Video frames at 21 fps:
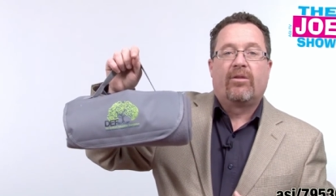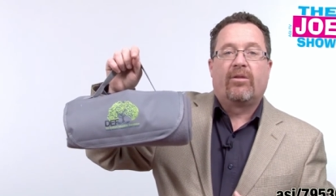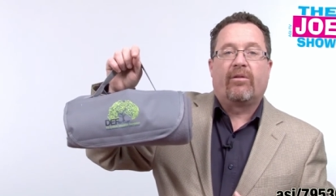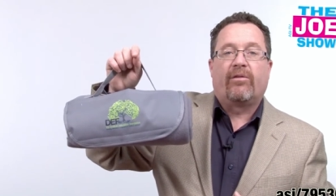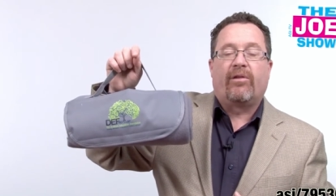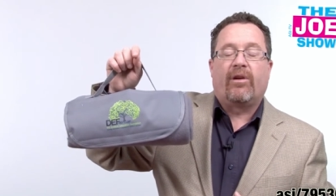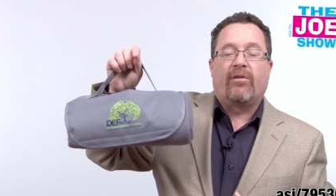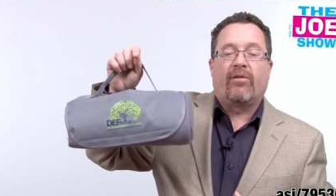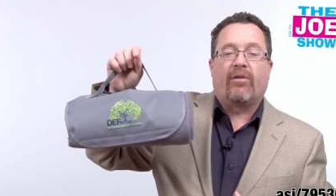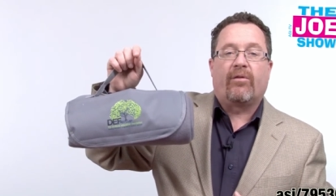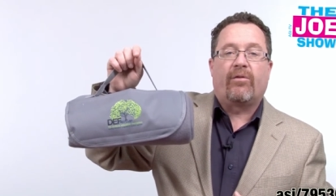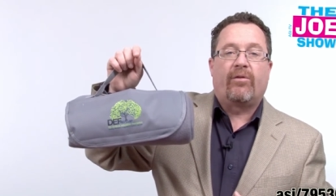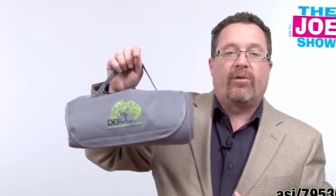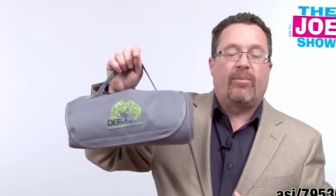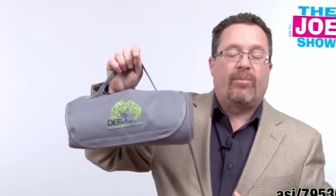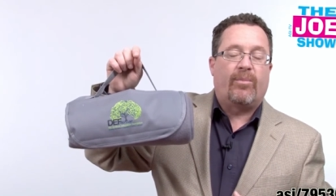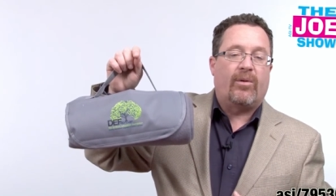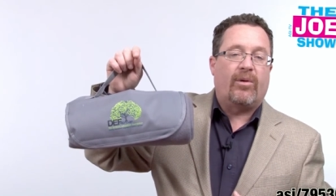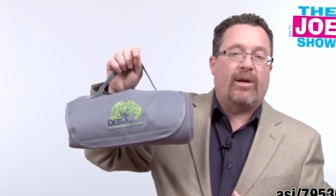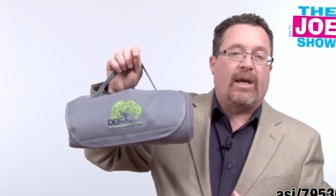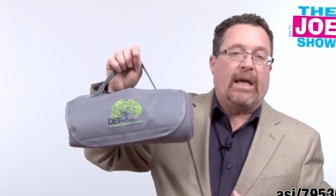their favorite
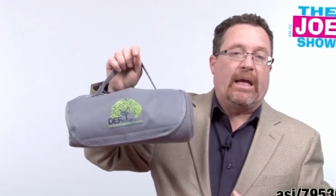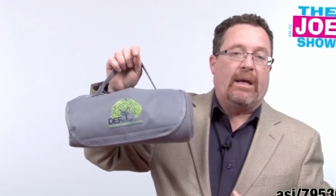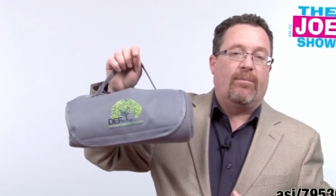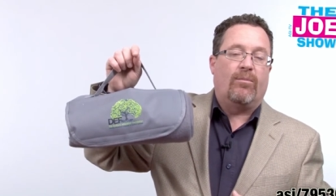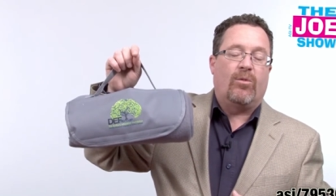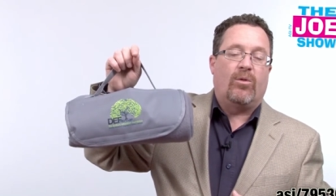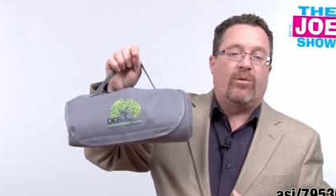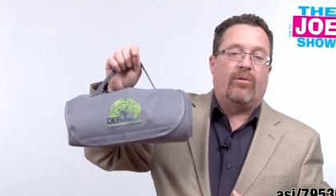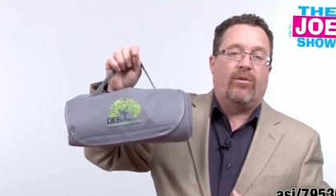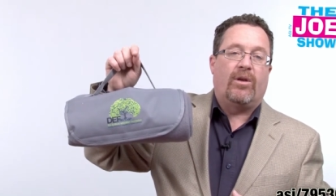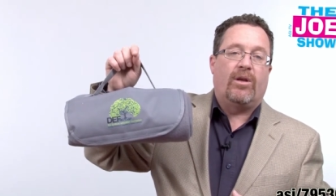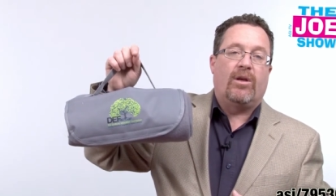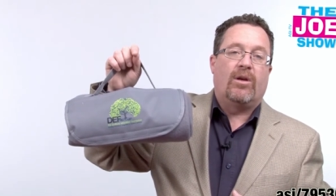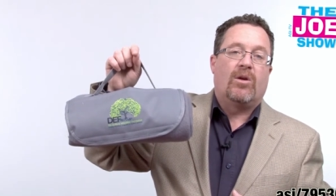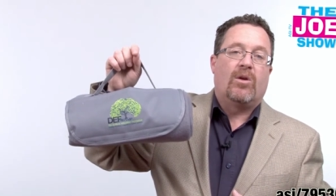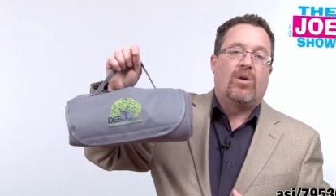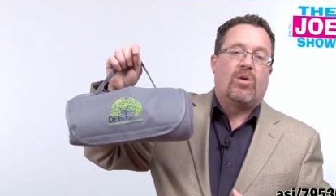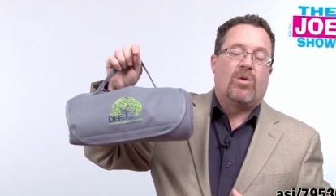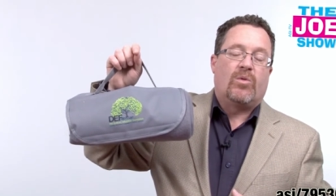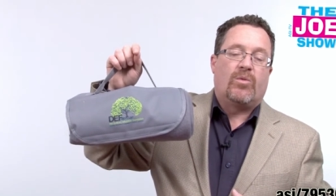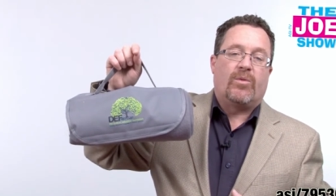football game, movie,
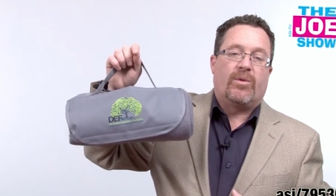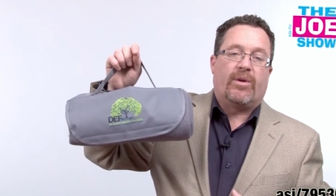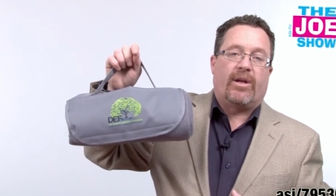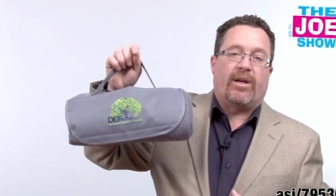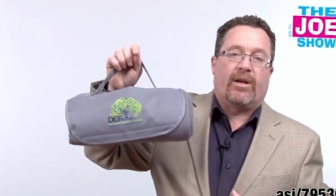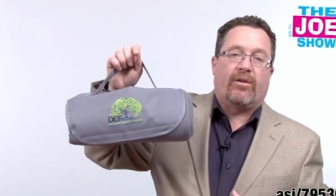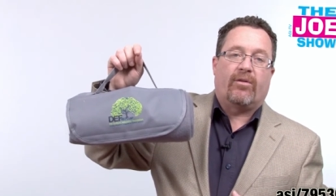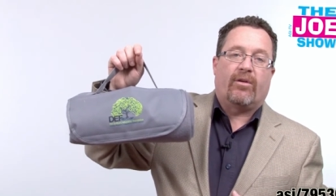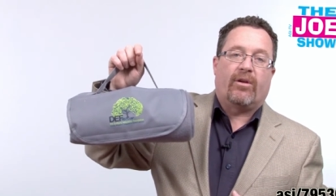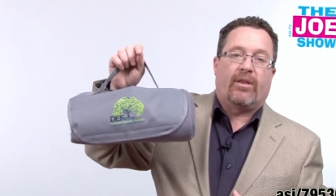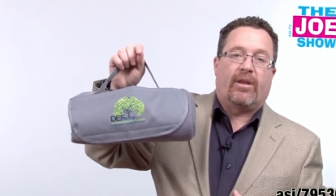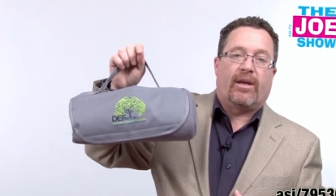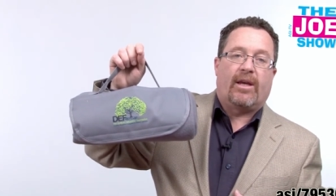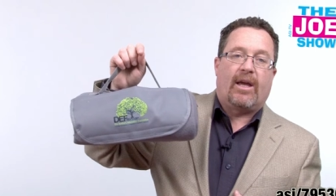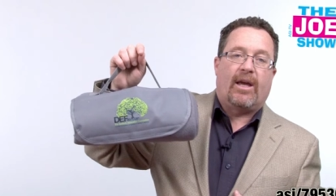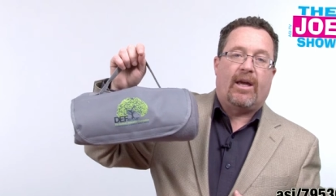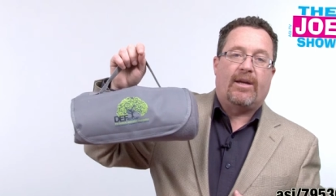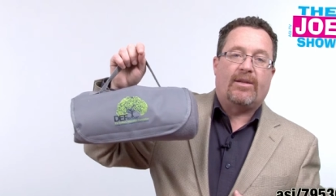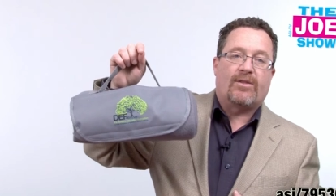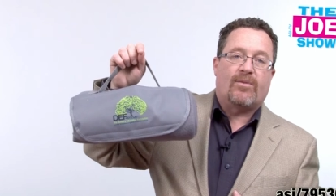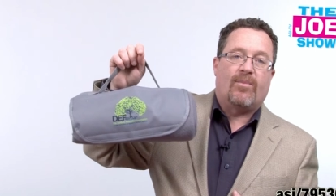whatever the
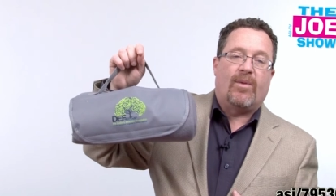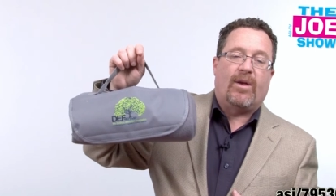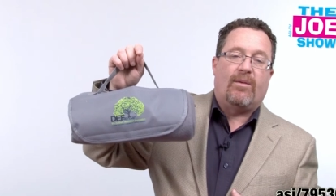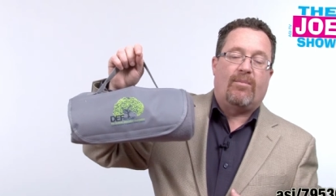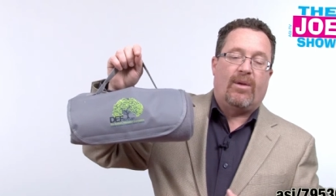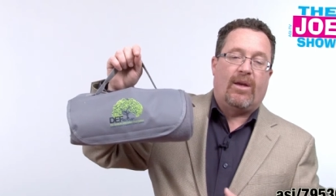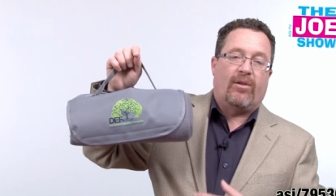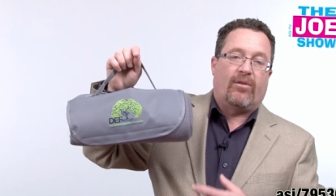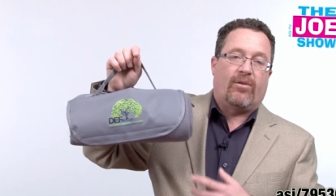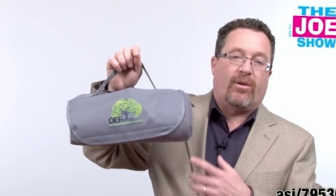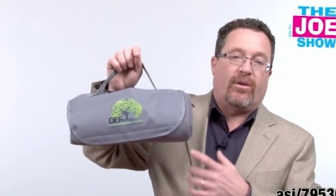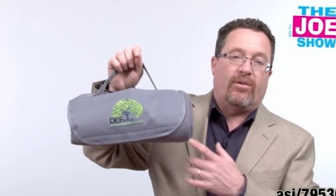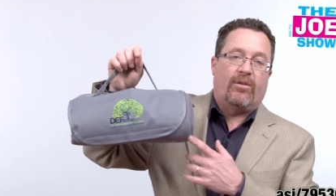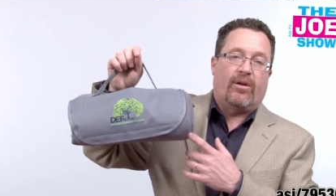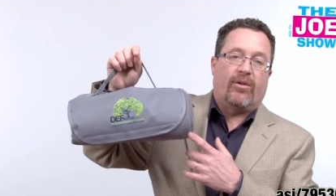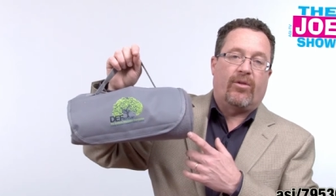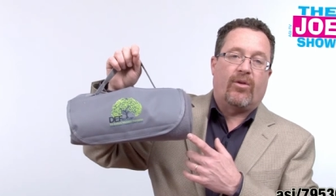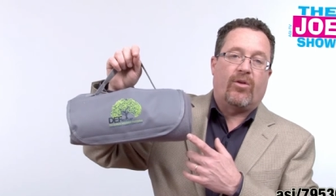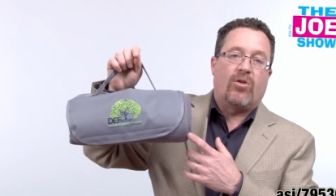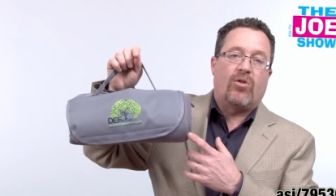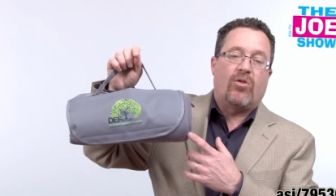case may be. So,
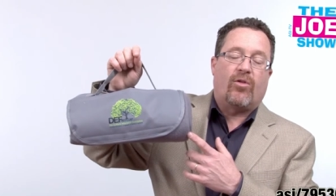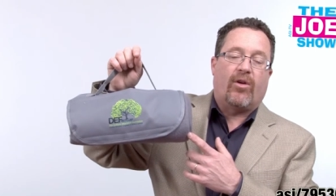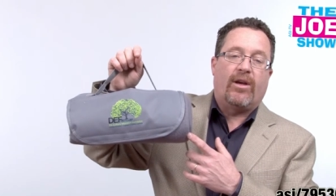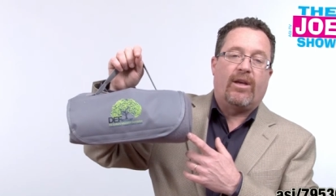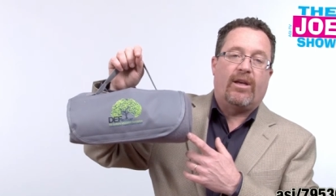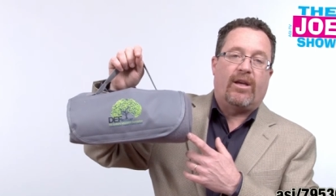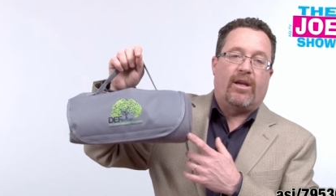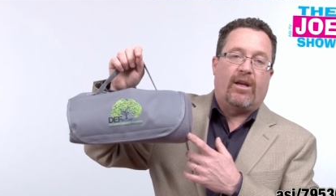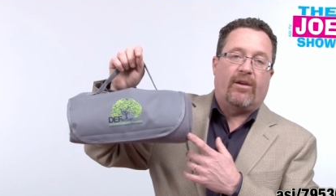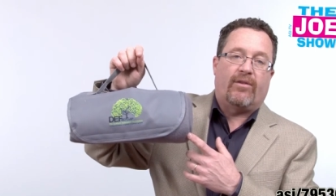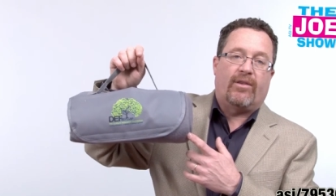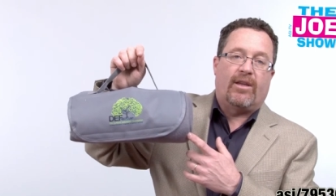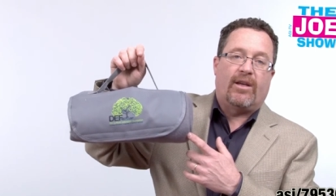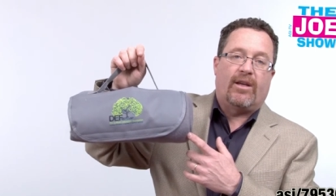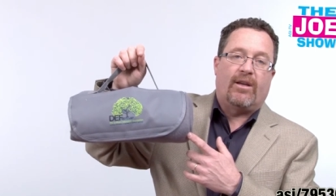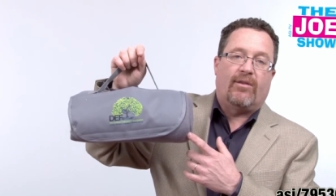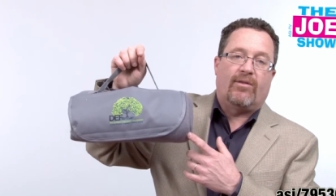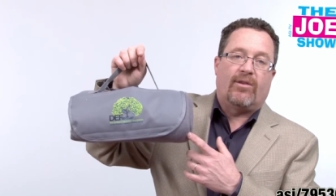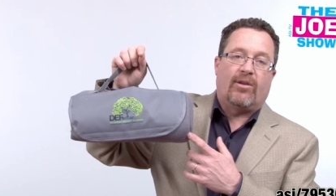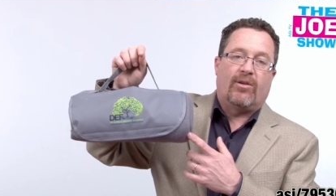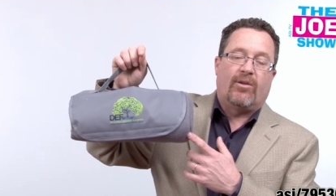another great gift to
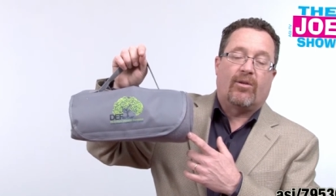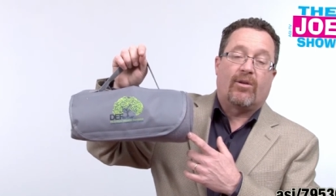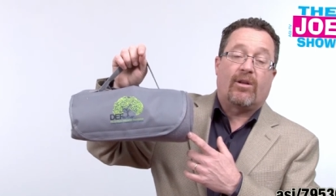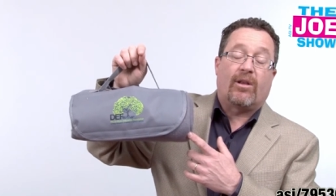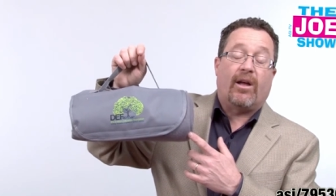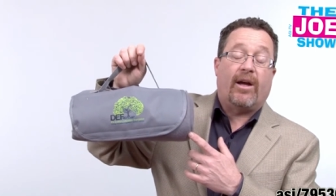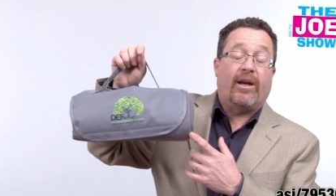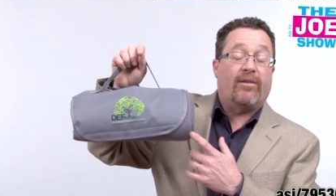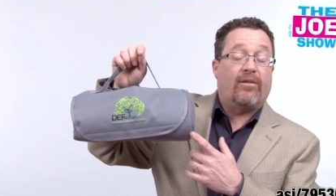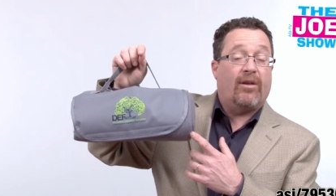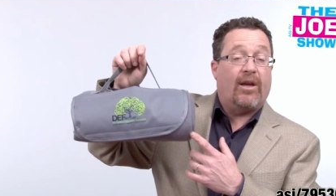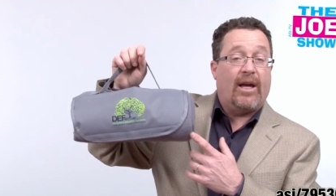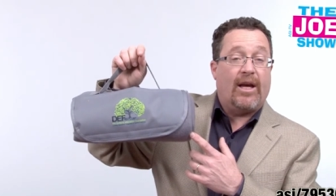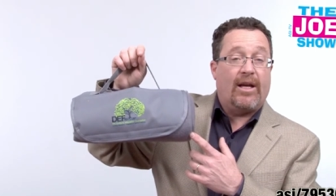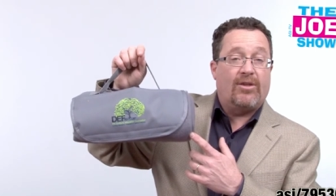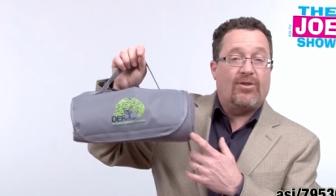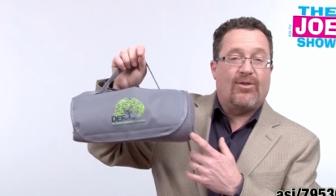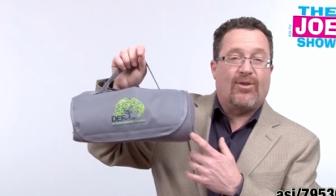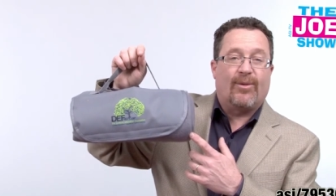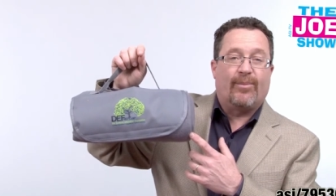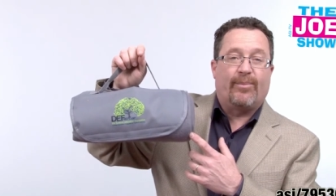give to your clients
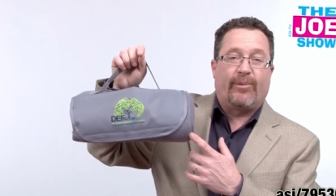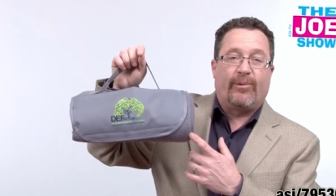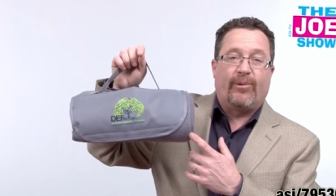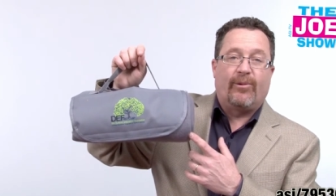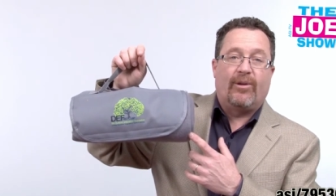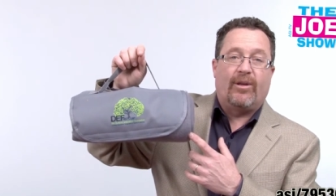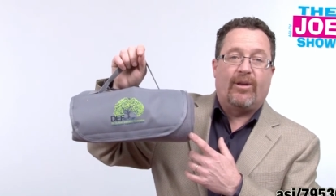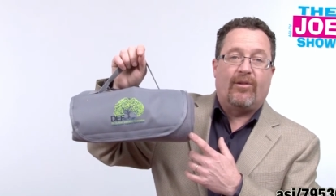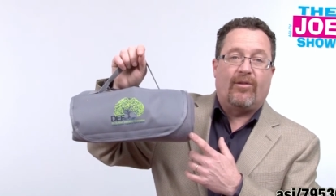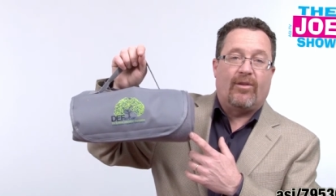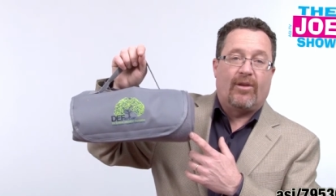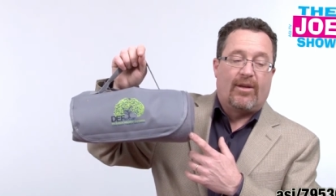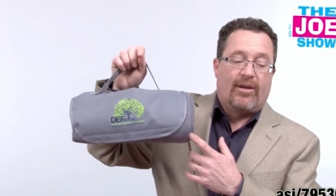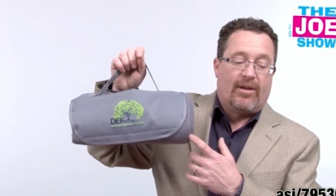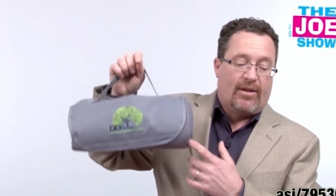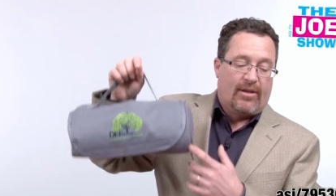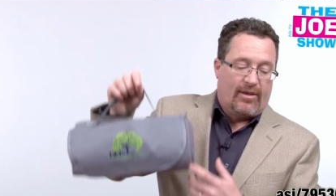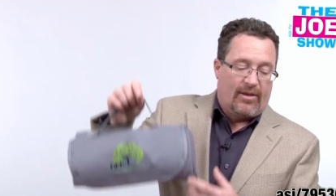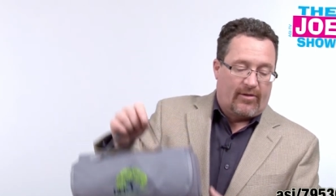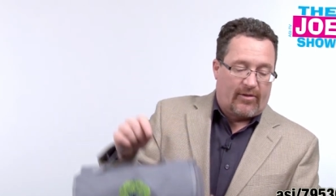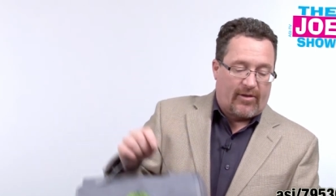and your employees
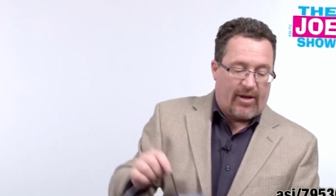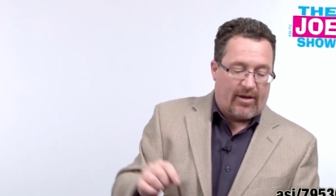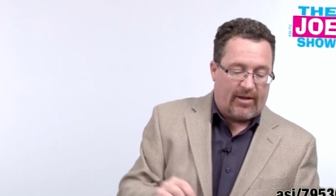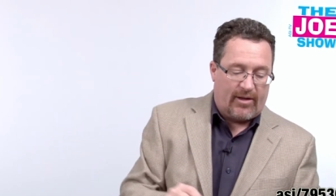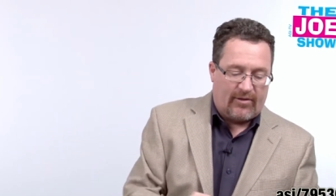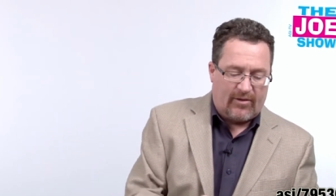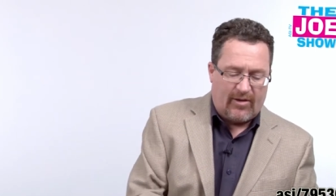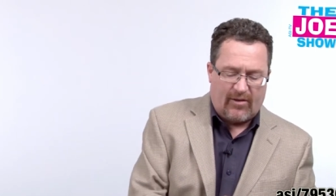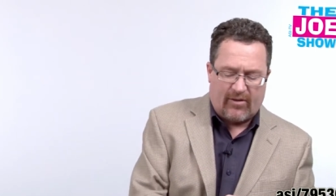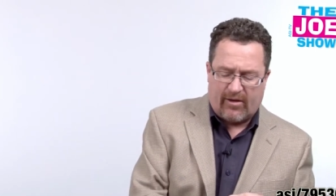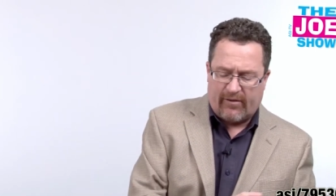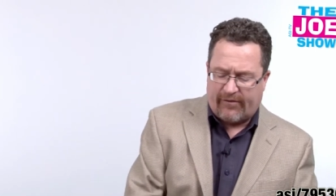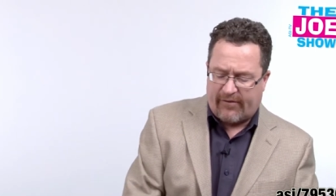this holiday season.